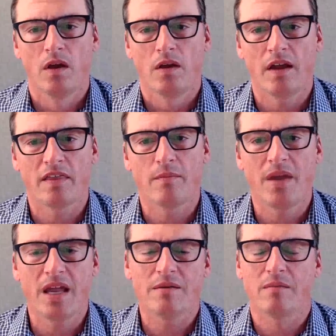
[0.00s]
Yeah, the
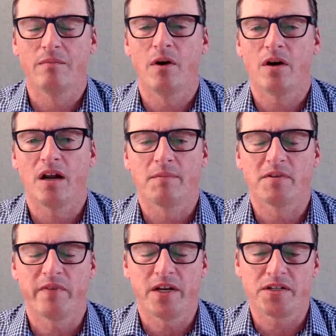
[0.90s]
main market
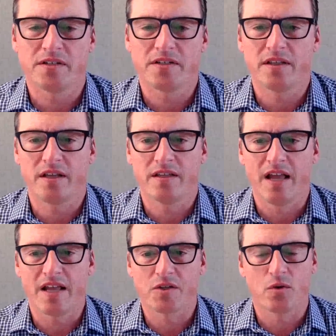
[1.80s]
observations in the
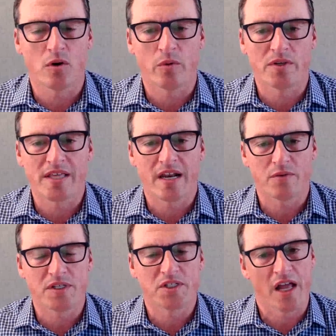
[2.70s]
last quarter was that it
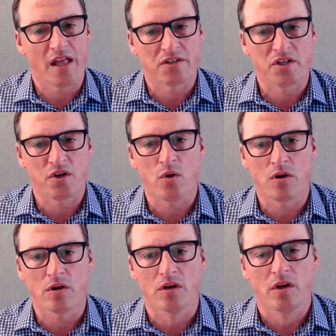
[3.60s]
was a challenging
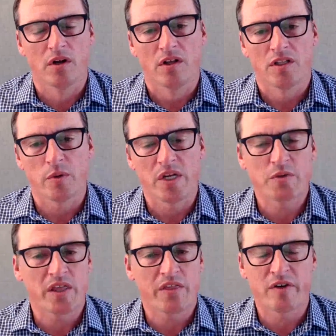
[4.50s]
quarter.
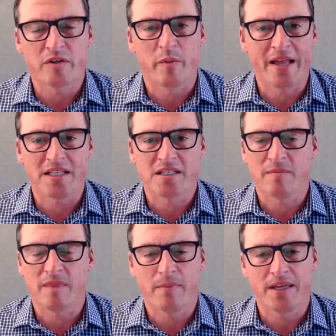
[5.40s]
2023's
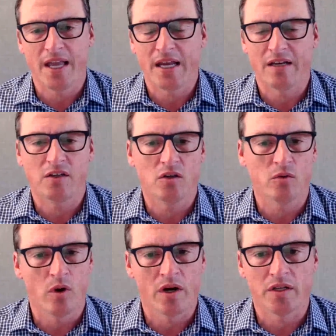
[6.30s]
momentum that began in
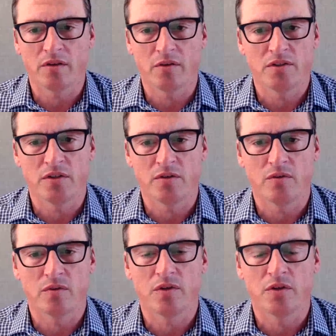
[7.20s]
Q1 and
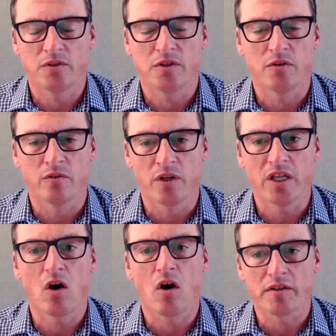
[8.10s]
Q2 really
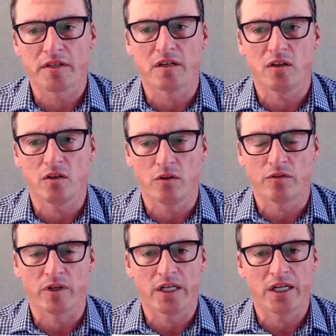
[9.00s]
halted in
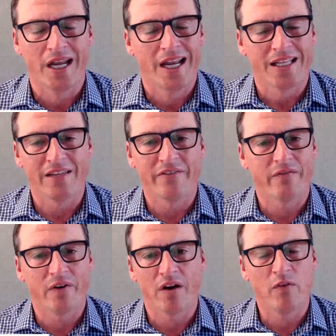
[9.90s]
Q3, leaving
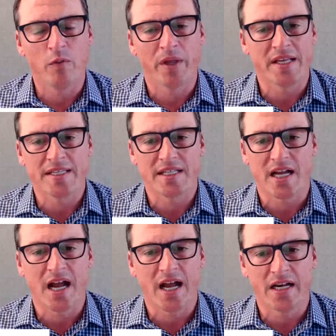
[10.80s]
very few places to
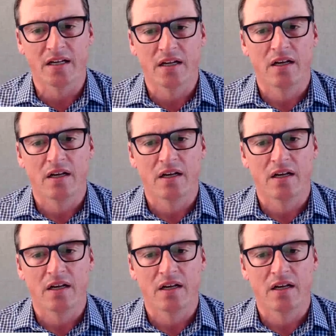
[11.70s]
hide.